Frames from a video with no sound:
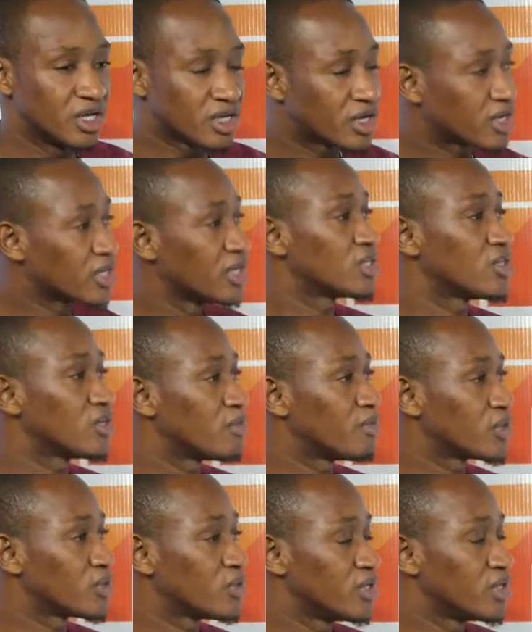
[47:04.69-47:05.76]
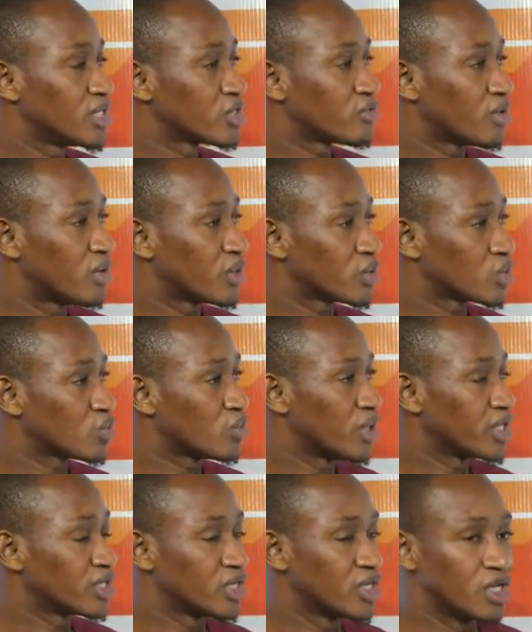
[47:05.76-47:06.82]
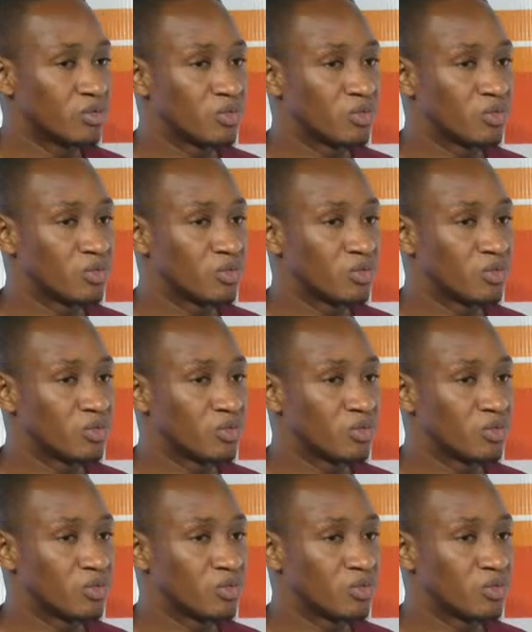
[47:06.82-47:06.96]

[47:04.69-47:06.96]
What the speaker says: creating opportunities for our students.